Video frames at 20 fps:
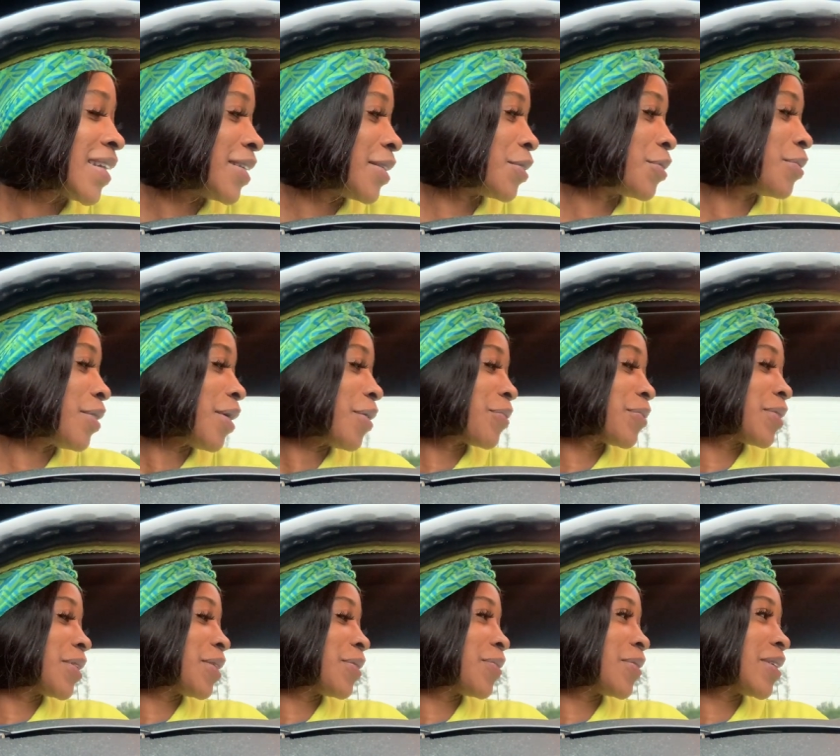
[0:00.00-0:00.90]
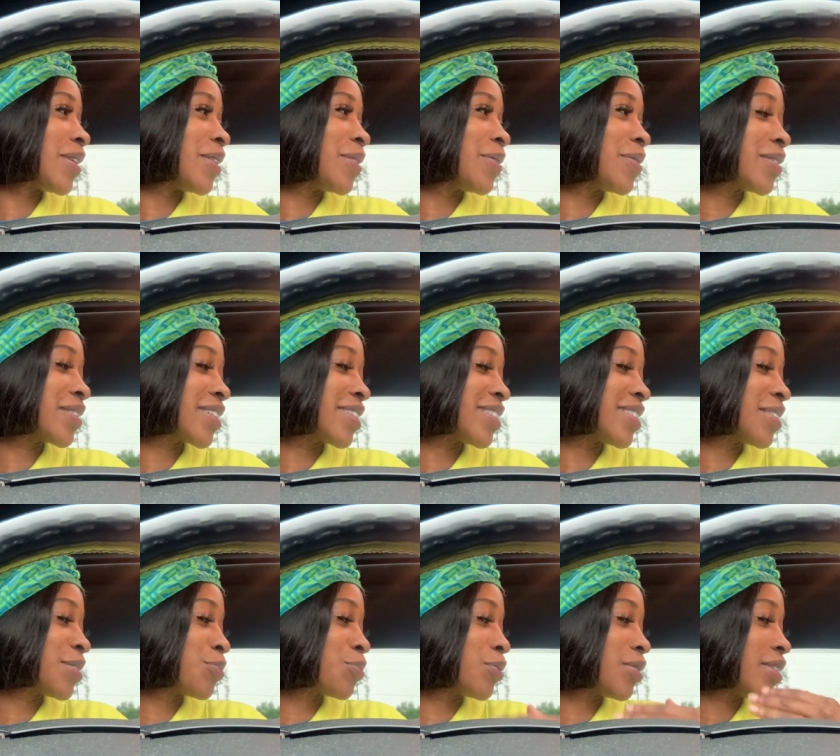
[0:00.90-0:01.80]
do I really want to do this? Because this
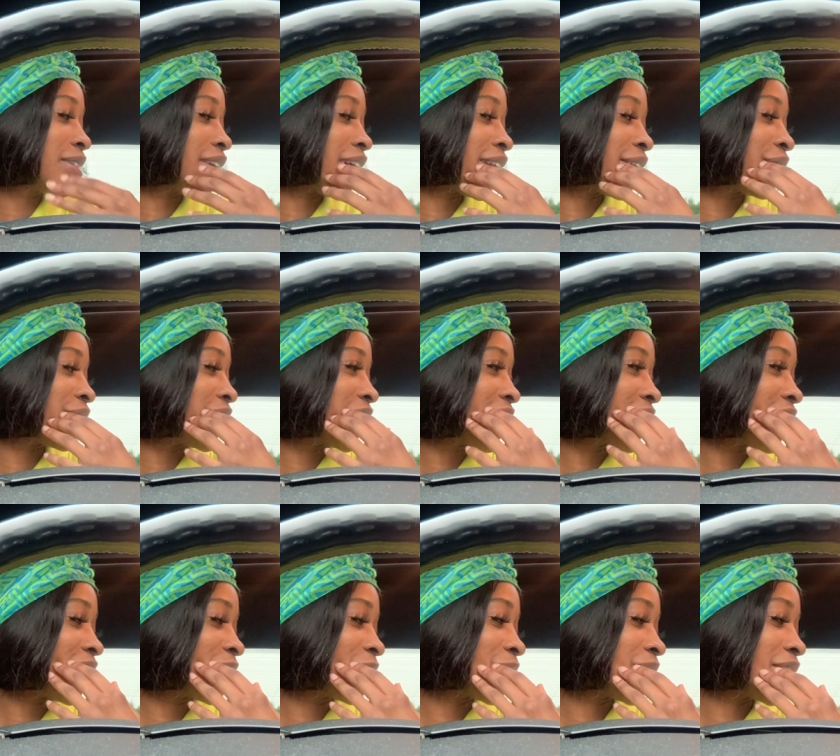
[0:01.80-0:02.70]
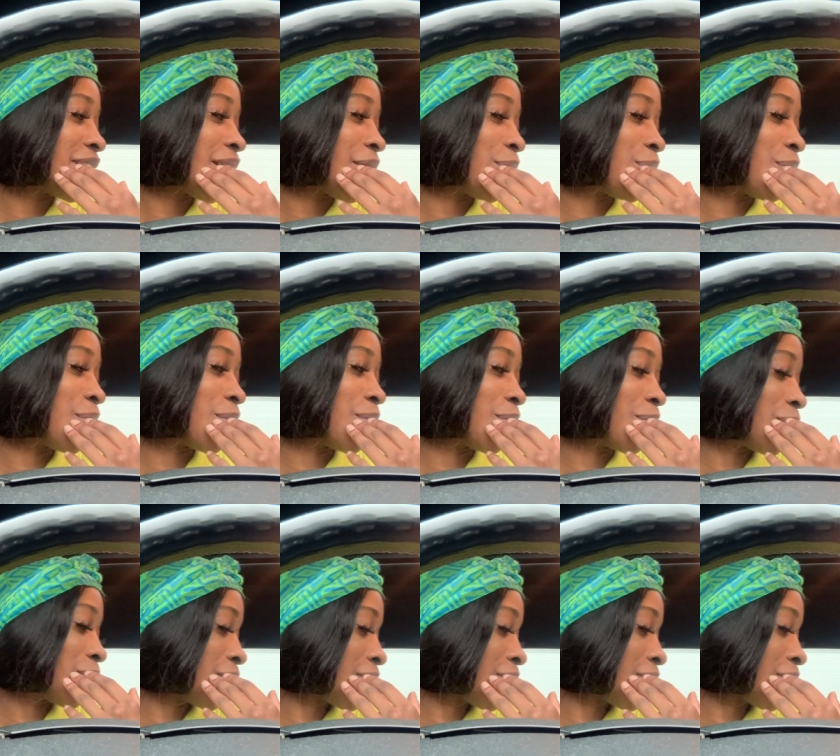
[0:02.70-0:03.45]
is really not even the color that I want.